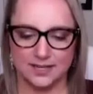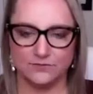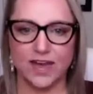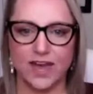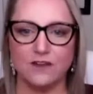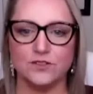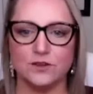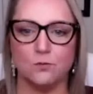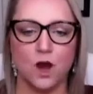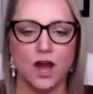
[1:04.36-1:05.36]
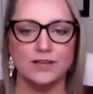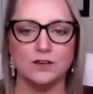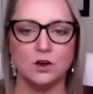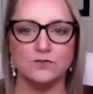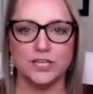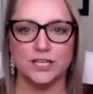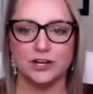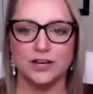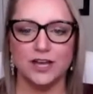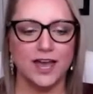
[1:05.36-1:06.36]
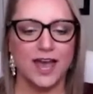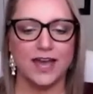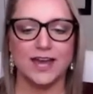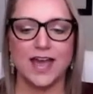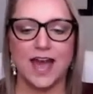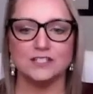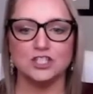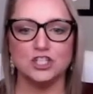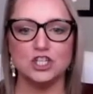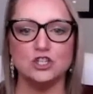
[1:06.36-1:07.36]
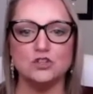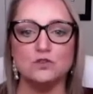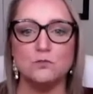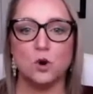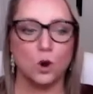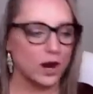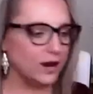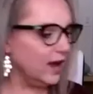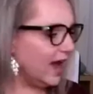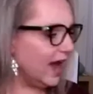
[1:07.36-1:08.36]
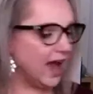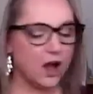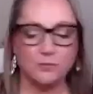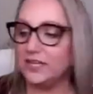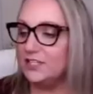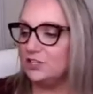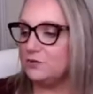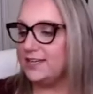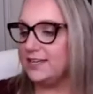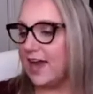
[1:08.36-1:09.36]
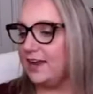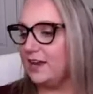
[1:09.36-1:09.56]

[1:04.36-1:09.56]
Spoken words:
If I have the 1 over here and I add 2 more, how many do I get?